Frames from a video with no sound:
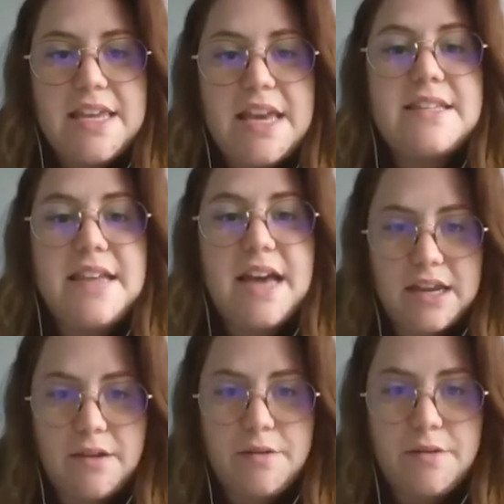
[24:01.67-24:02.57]
Yes,
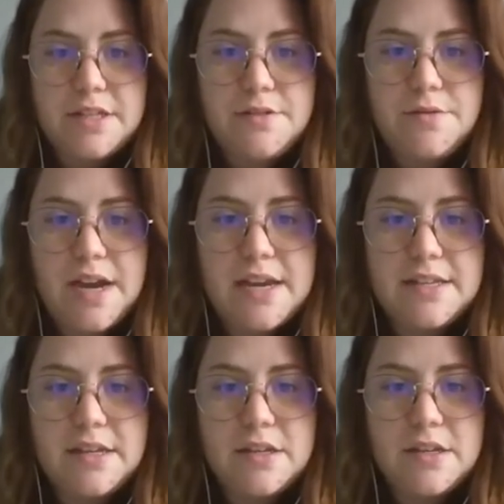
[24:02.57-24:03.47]
I
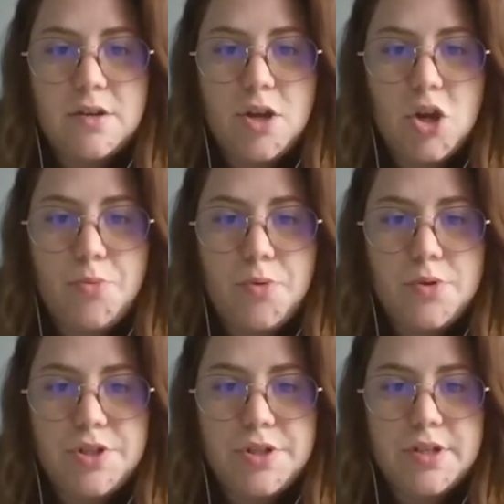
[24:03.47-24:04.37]
characterize the
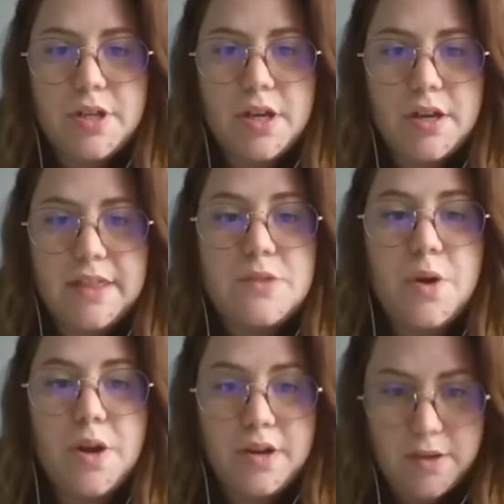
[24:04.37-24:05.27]
porous
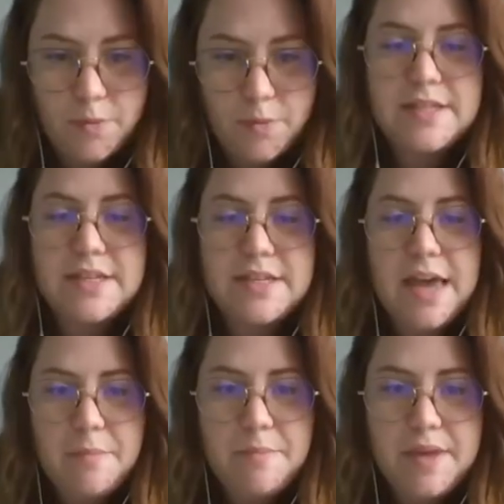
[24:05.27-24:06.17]
network with
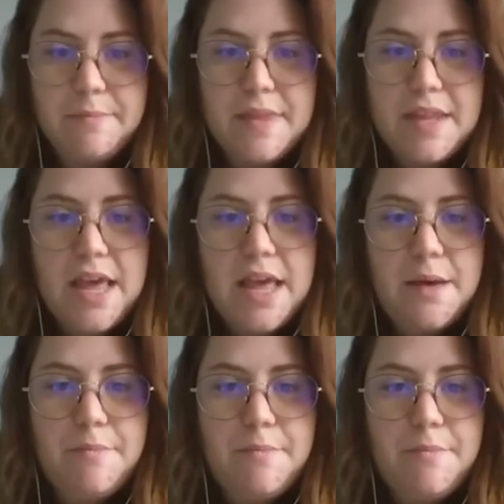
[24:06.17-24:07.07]
MIP,
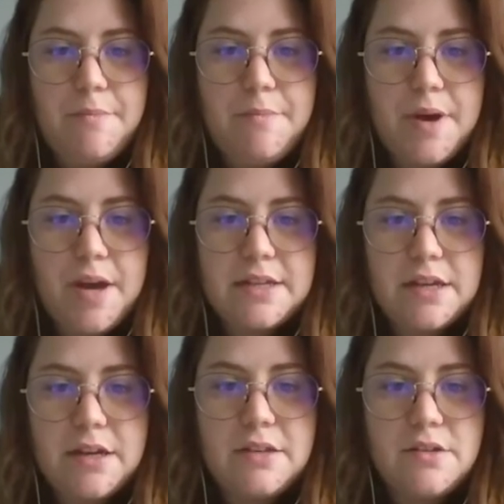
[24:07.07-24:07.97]
but
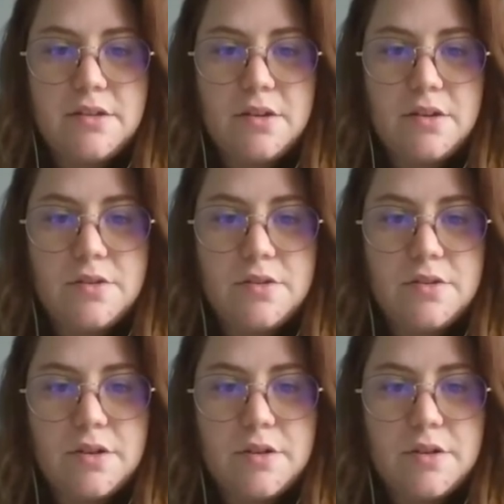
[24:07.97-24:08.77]
I don't